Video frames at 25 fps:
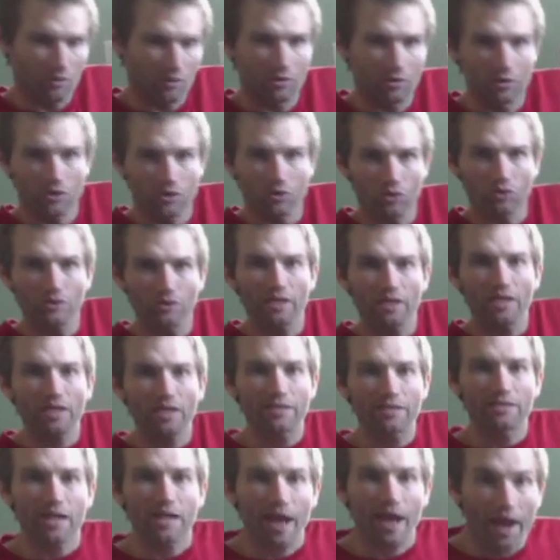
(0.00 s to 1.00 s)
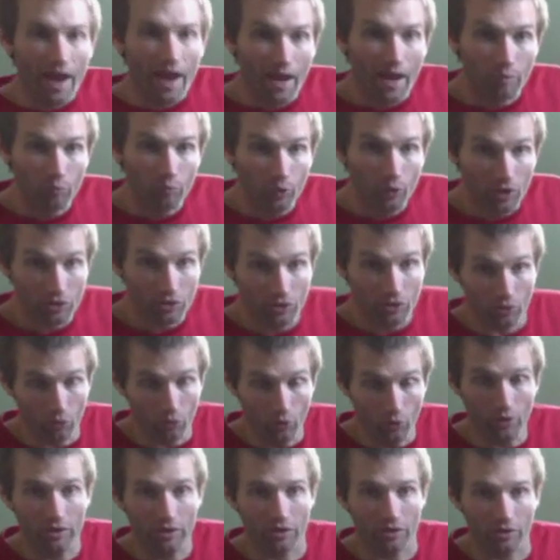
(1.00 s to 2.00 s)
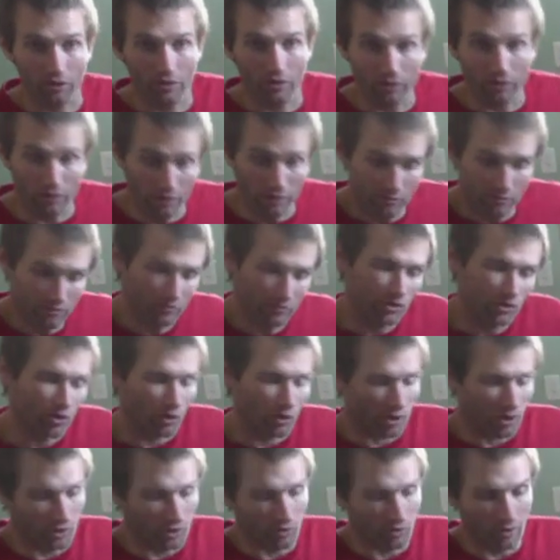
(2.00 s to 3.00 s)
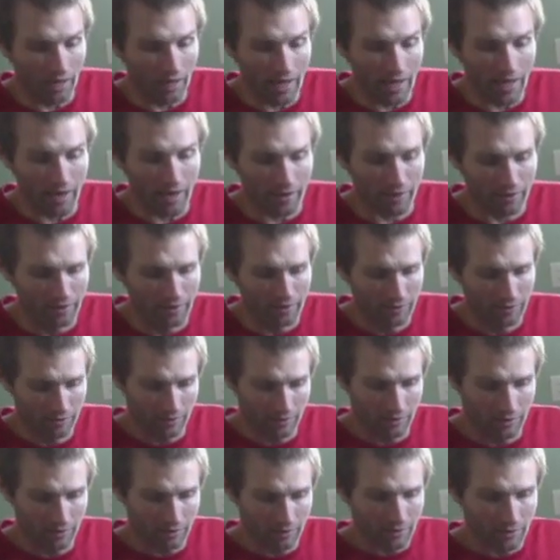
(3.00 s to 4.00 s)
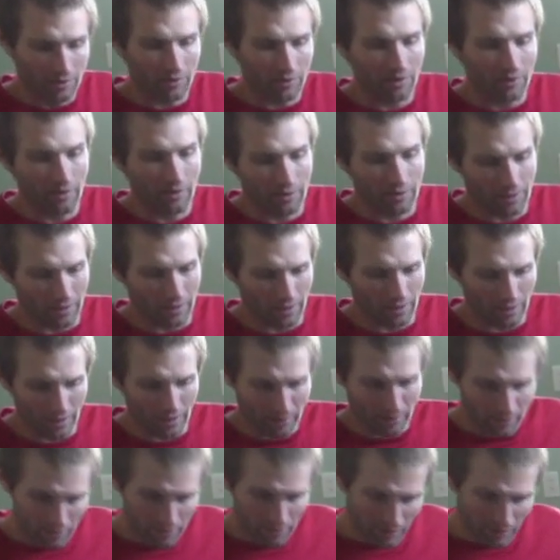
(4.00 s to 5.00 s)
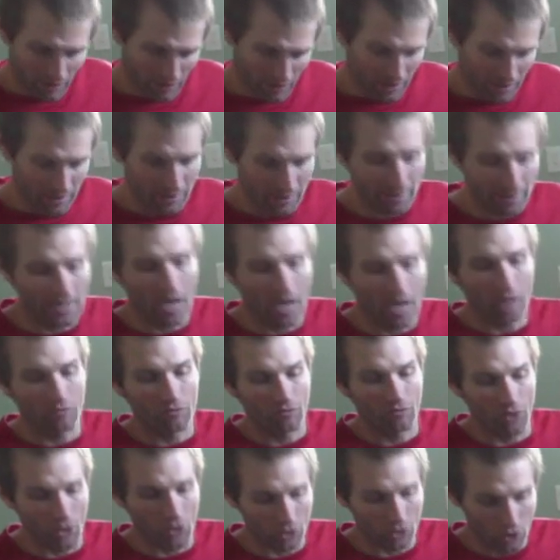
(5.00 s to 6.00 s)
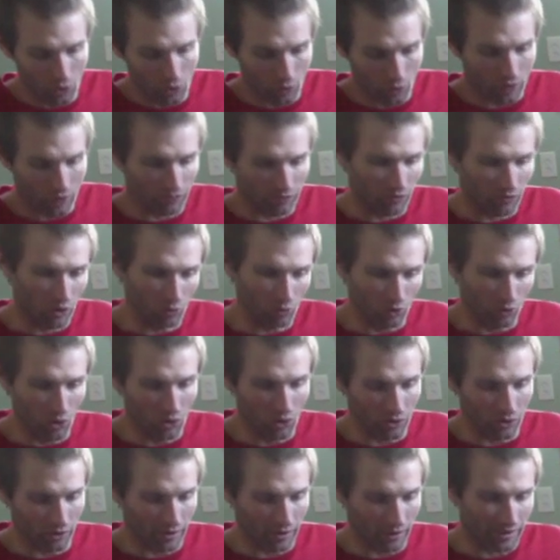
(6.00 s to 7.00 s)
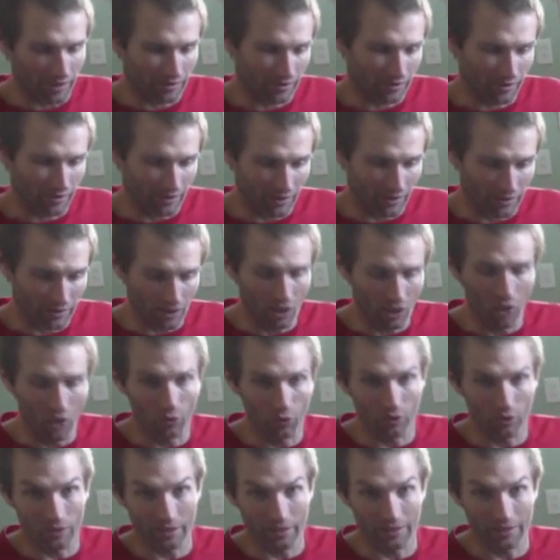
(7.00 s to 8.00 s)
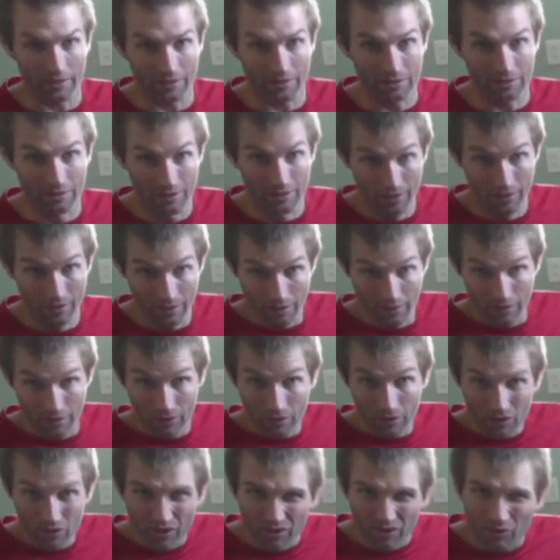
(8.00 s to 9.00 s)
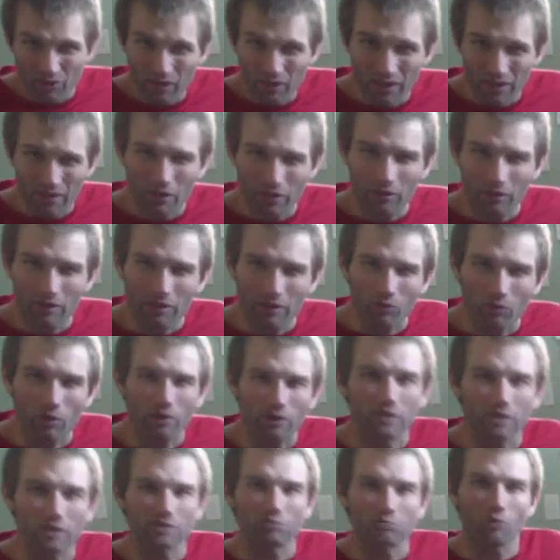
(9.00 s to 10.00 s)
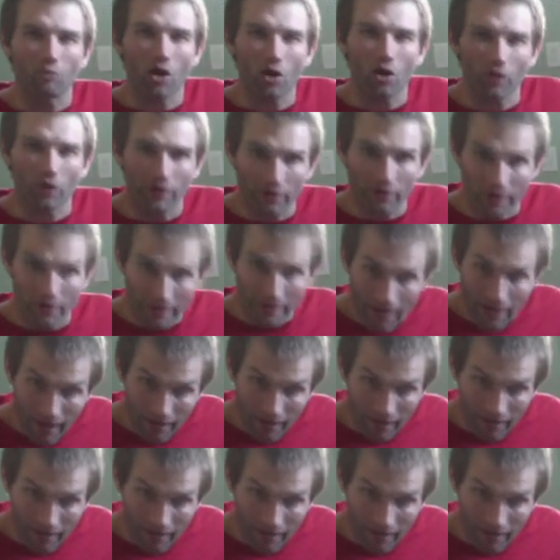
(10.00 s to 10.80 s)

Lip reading: You'll need to add pressure with your other leg. And this is the downfall to a foam roller, I think, at the lower leg, is you can really only work a small area at a